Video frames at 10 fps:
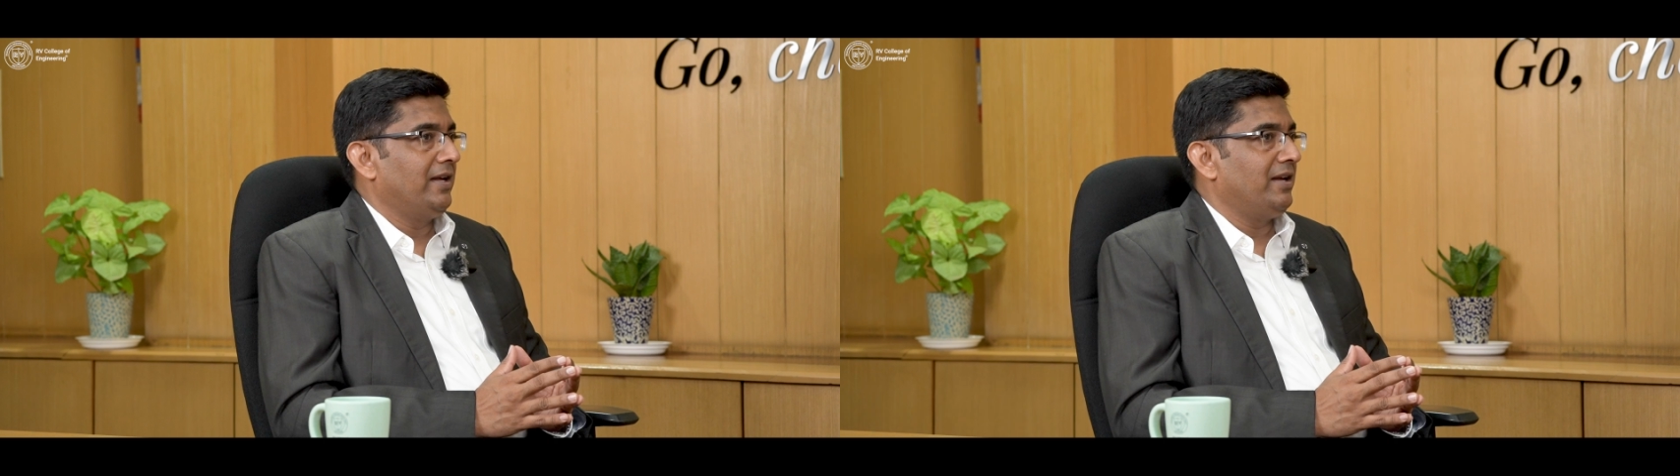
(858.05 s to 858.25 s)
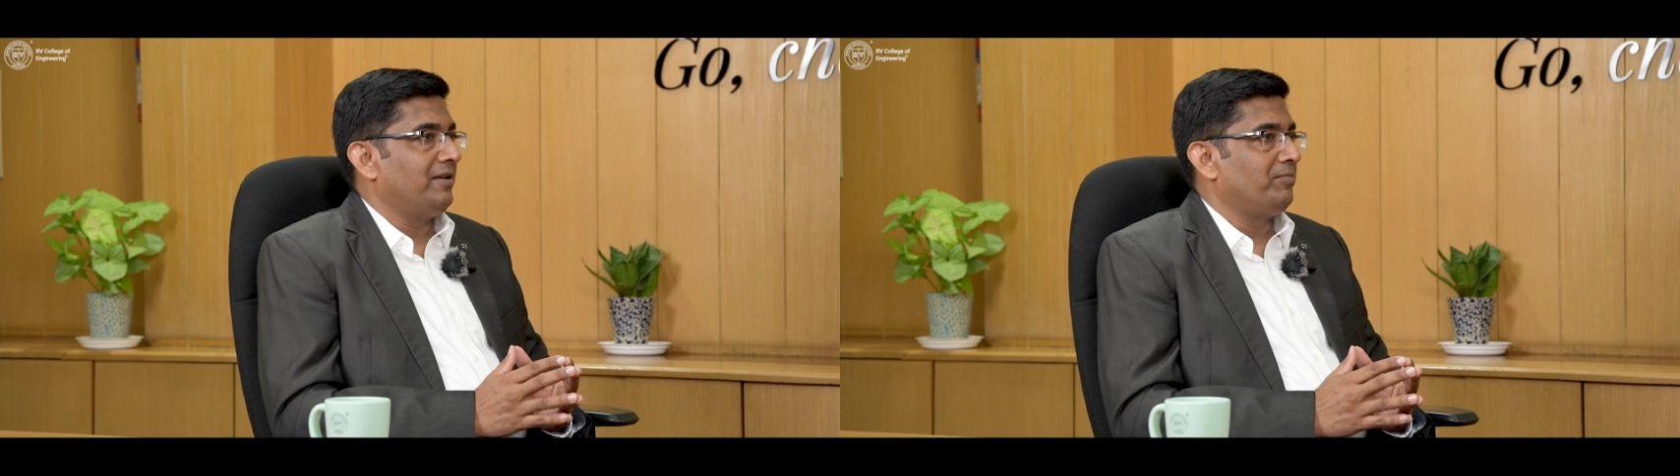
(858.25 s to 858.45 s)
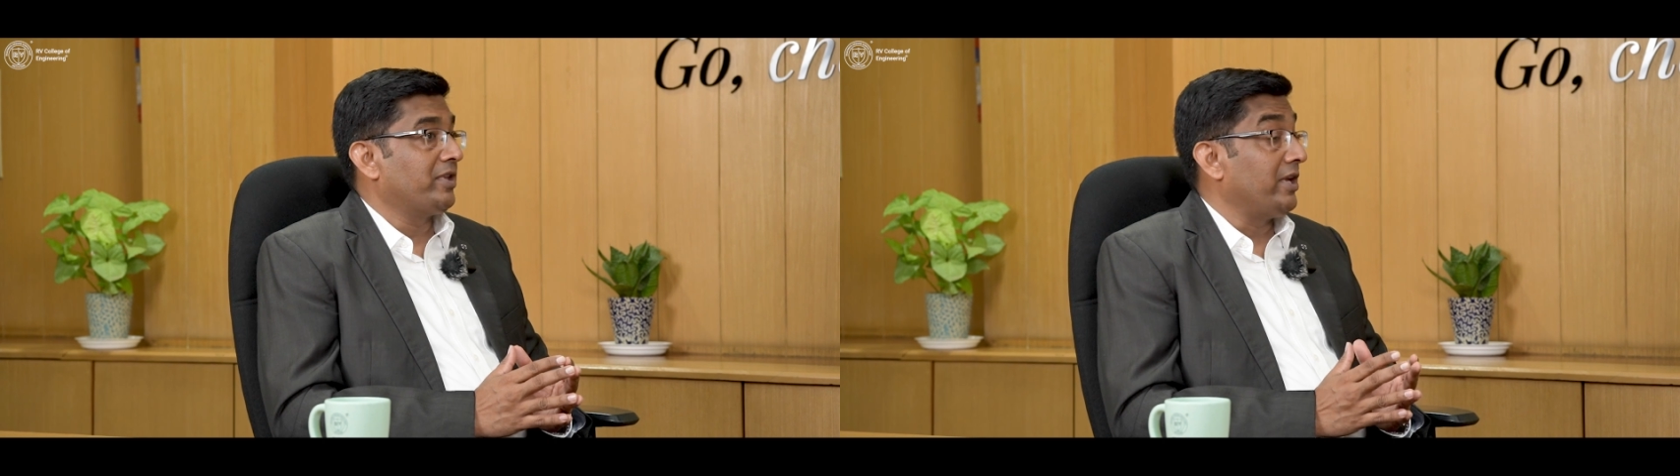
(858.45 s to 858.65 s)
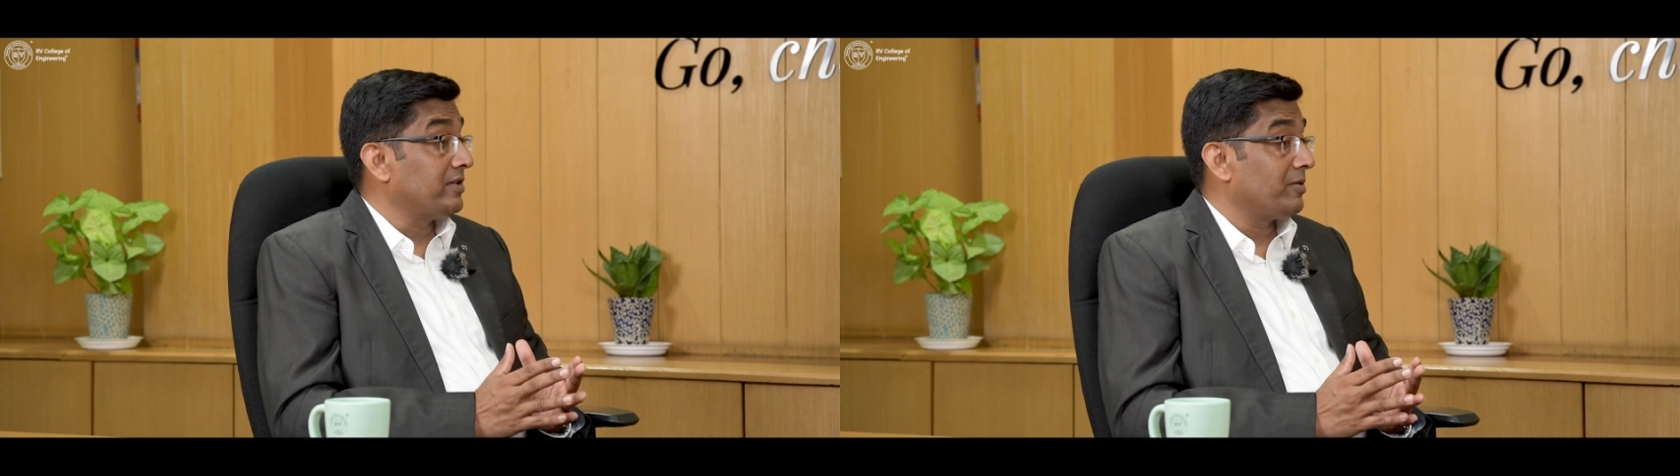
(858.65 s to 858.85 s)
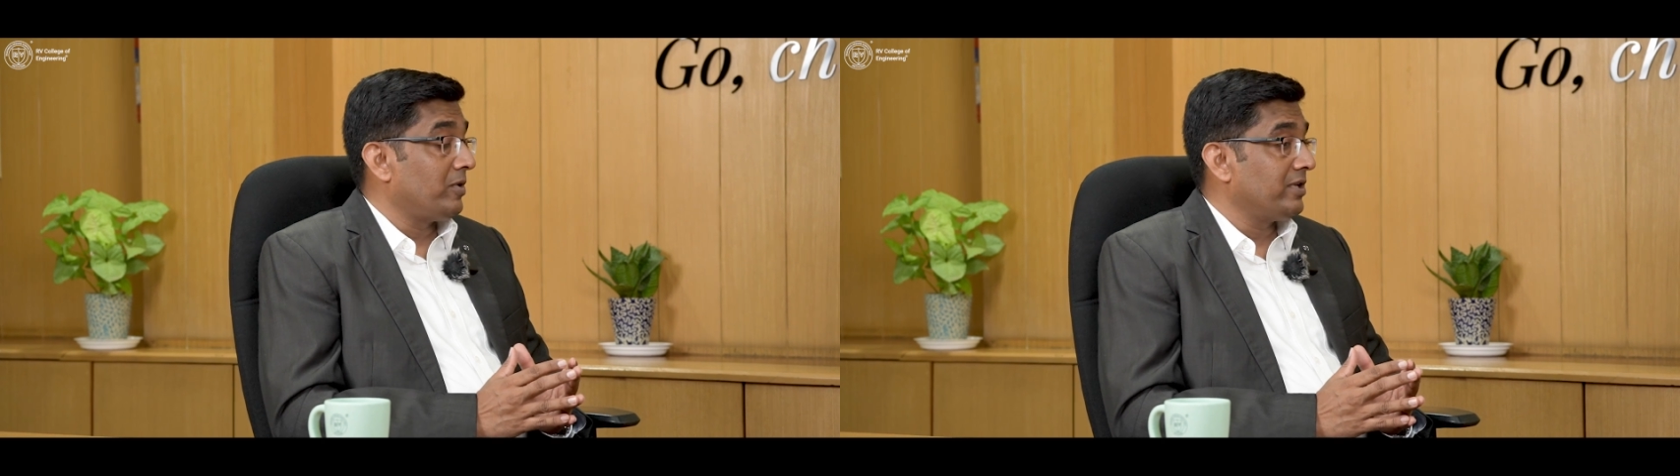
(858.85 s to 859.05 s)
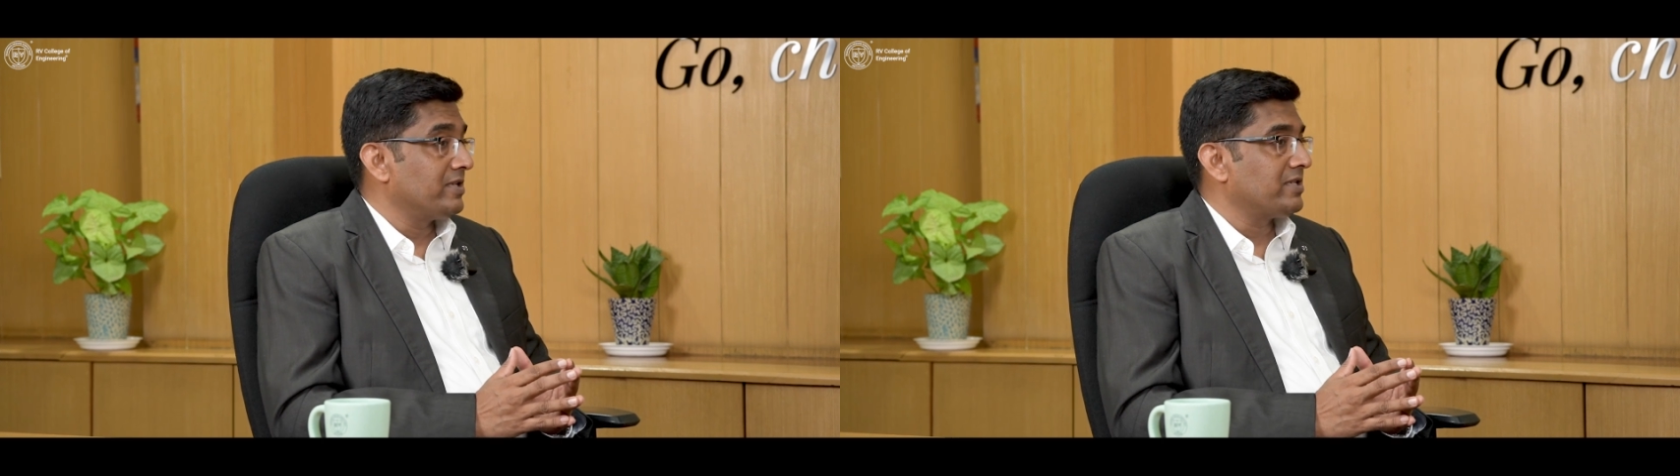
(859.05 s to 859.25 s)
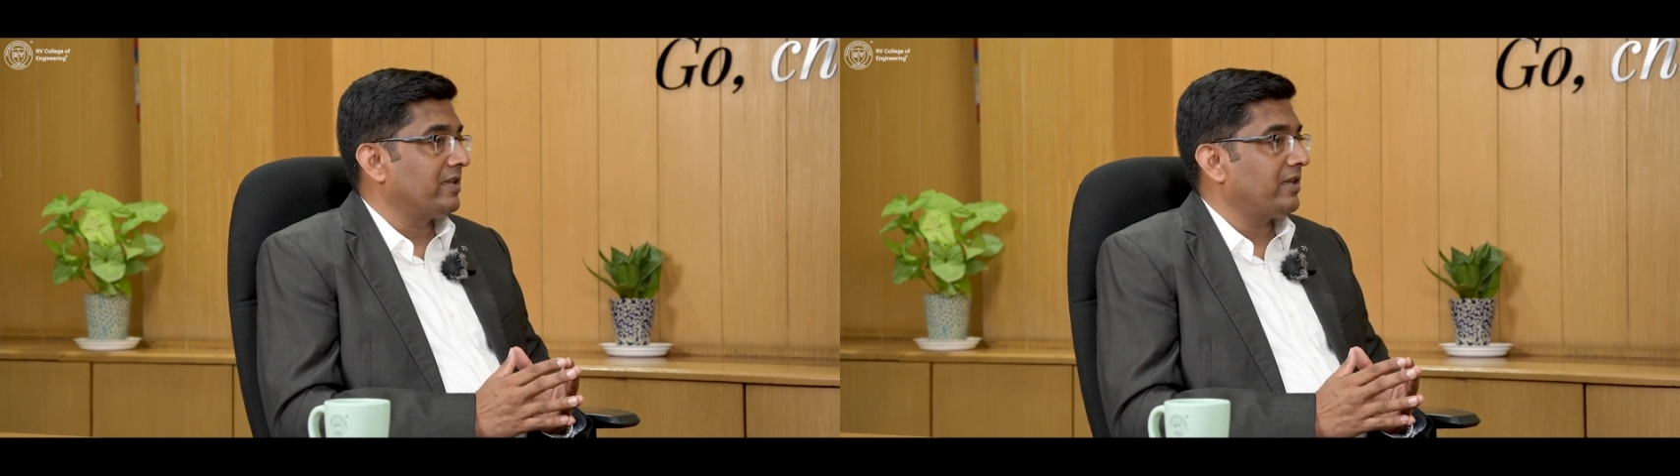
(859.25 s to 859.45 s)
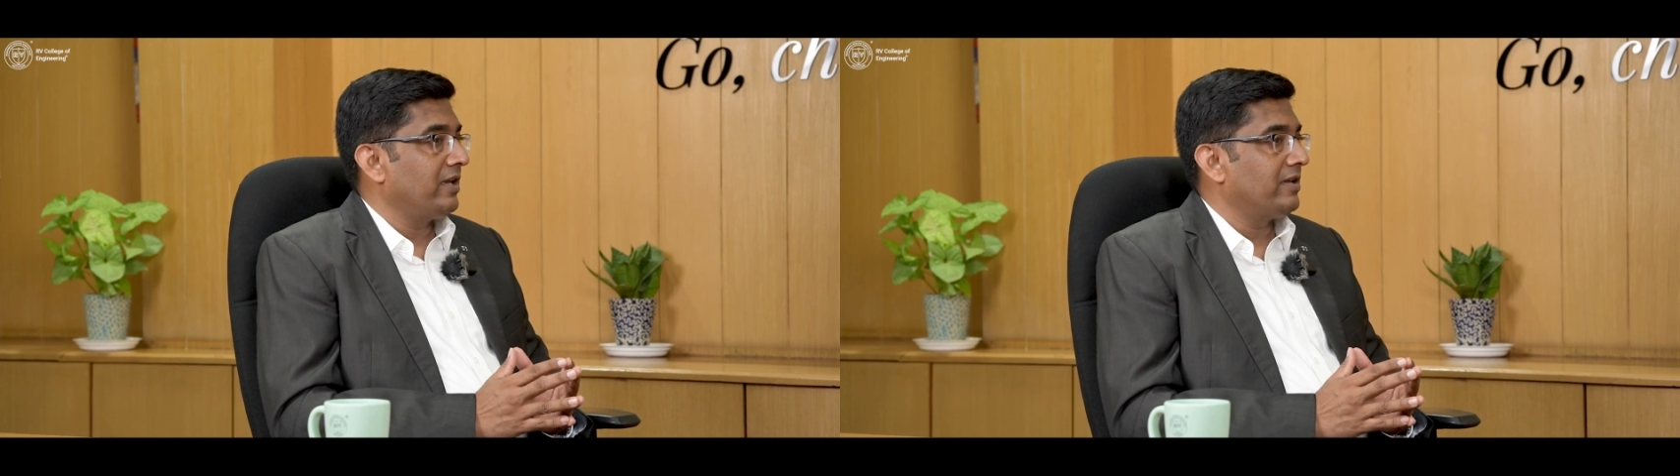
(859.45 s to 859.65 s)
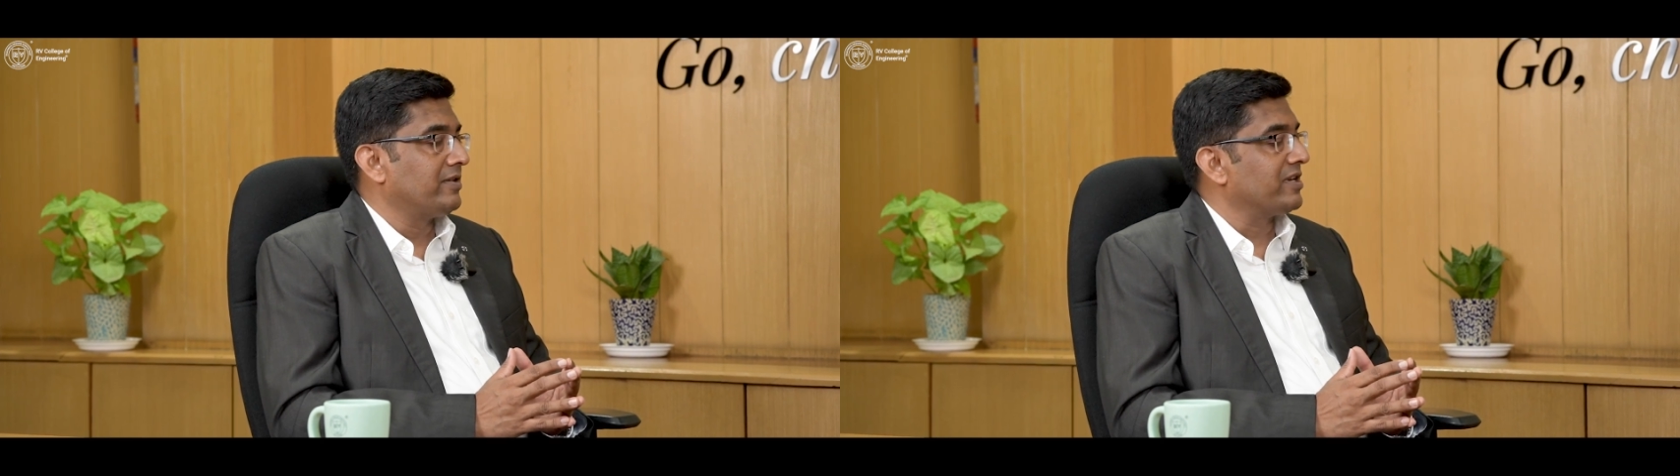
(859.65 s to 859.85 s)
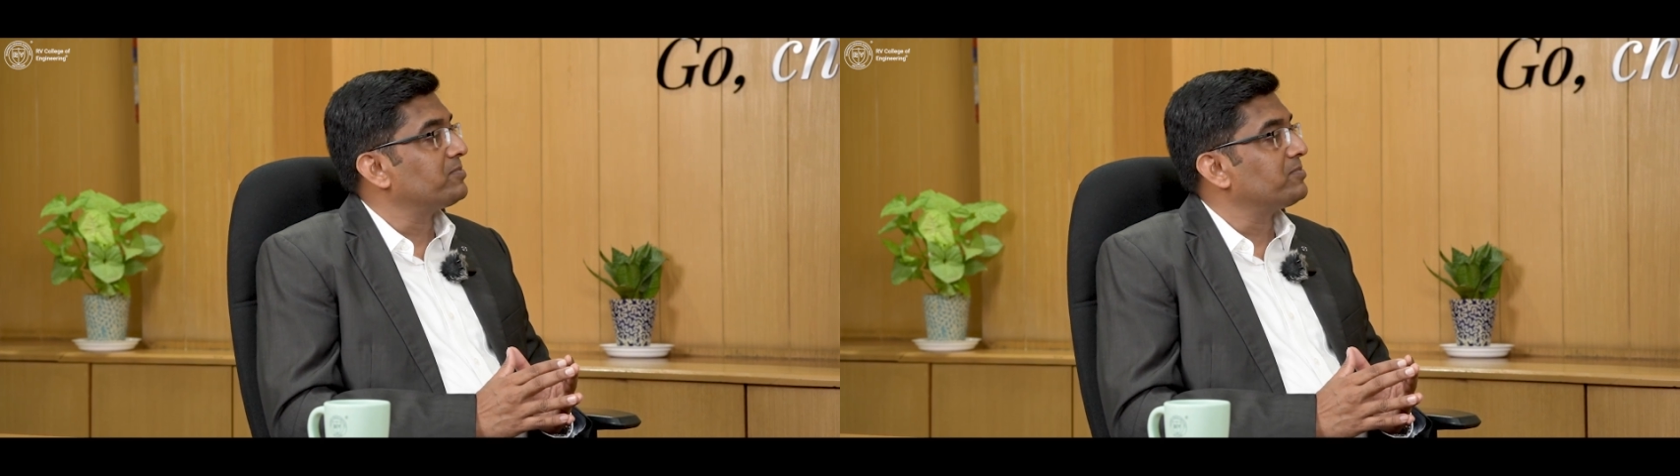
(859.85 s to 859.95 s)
But the other one is, I think the